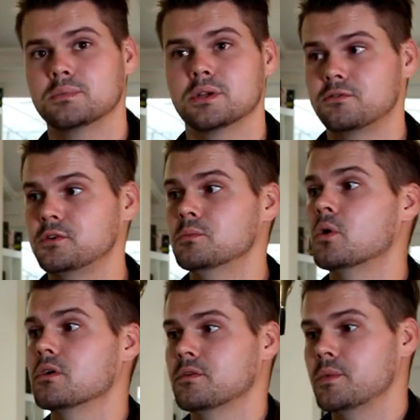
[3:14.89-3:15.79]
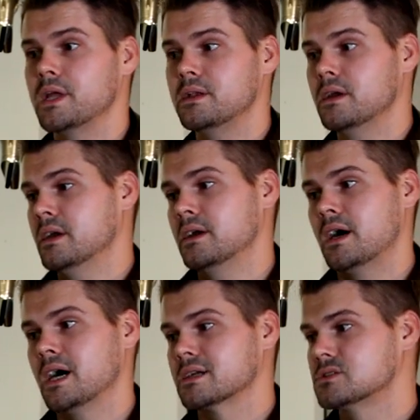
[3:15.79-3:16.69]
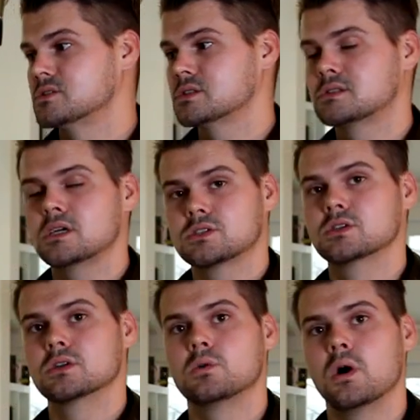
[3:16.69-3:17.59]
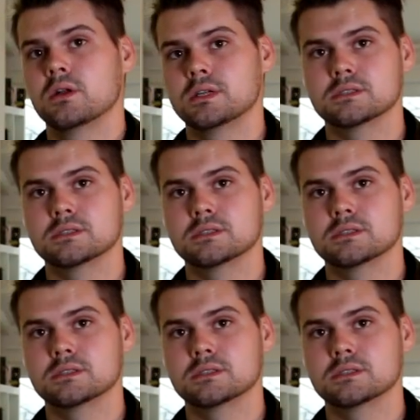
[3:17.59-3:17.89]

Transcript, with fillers: put a few more of them in because uh, they're just such good quality.